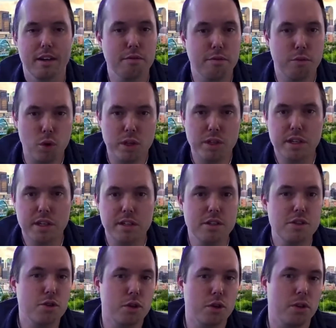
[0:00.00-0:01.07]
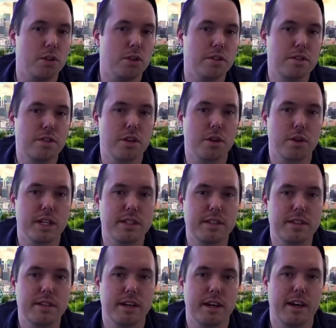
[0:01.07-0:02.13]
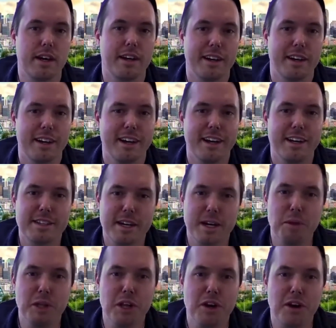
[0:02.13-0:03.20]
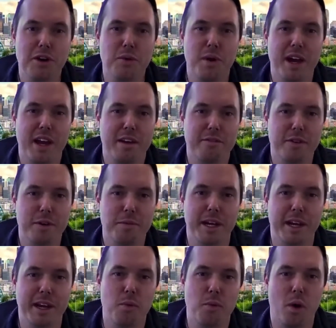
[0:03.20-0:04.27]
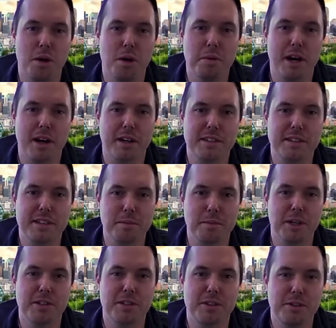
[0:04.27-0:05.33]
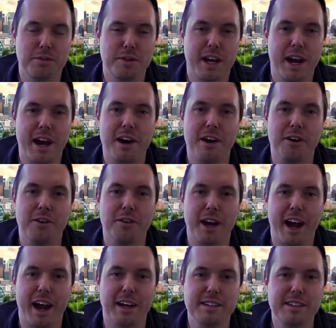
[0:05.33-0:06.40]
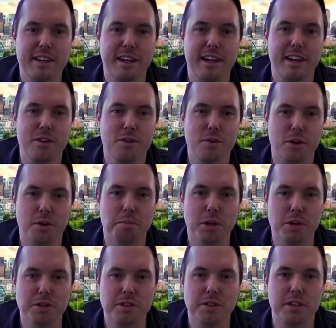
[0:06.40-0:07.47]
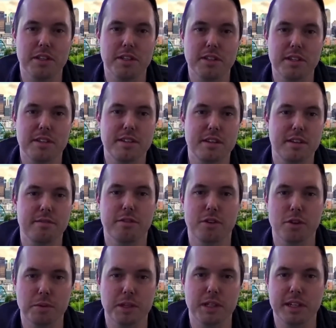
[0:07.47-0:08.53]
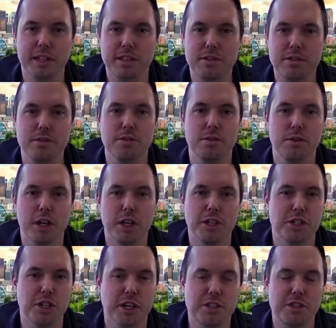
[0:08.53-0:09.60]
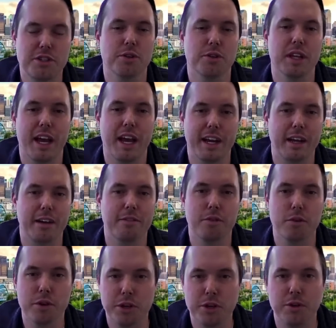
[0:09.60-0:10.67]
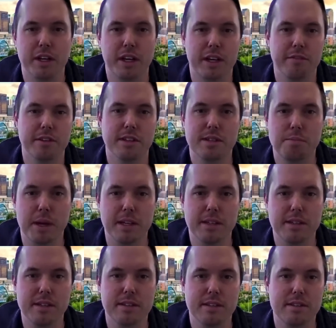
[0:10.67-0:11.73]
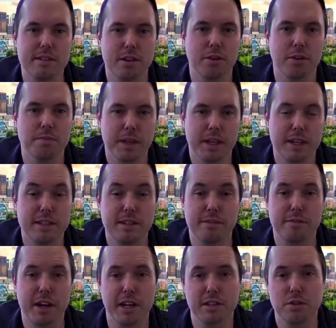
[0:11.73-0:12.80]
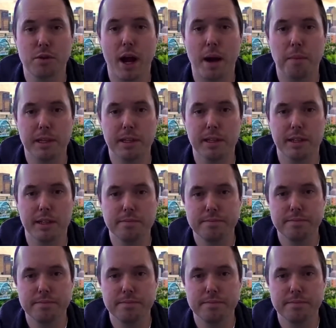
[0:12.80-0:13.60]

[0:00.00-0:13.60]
voice control. So it's come a long way from a wall box dimmer to now asking your personal assistant verbally to adjust your lighting for you in given spaces. So it's advanced rapidly.